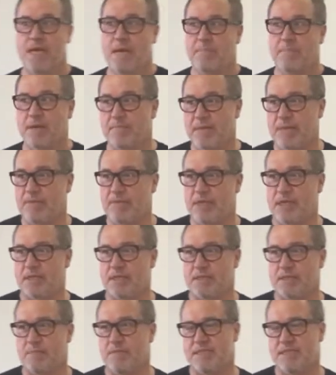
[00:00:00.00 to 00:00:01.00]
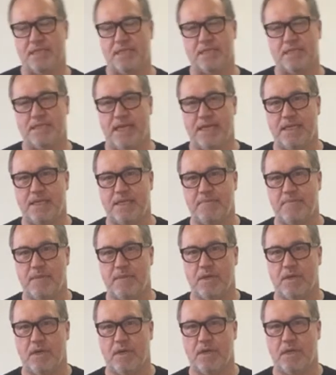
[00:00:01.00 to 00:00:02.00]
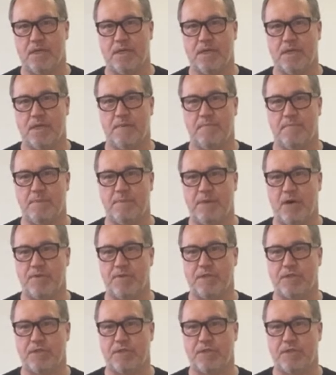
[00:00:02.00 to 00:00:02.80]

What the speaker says: But maybe there's a misunderstanding about